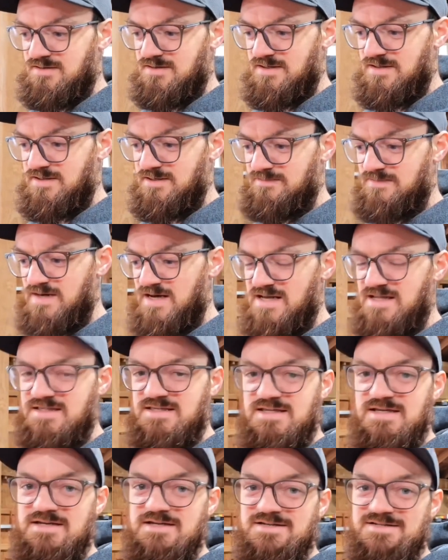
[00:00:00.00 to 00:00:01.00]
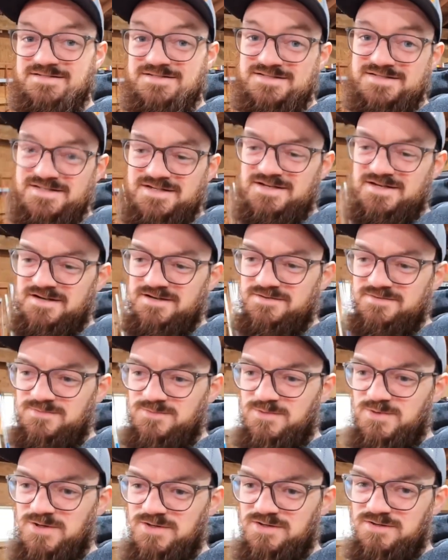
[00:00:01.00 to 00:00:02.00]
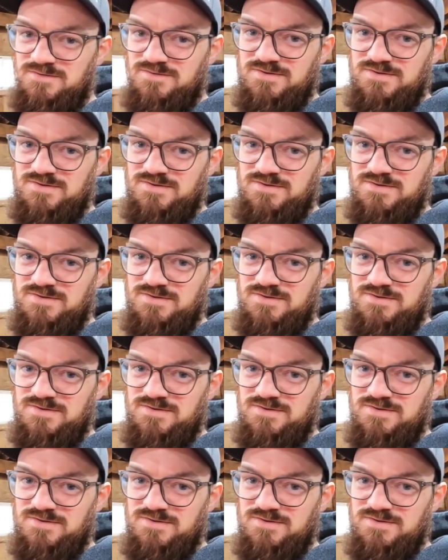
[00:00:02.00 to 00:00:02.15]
ideas on what you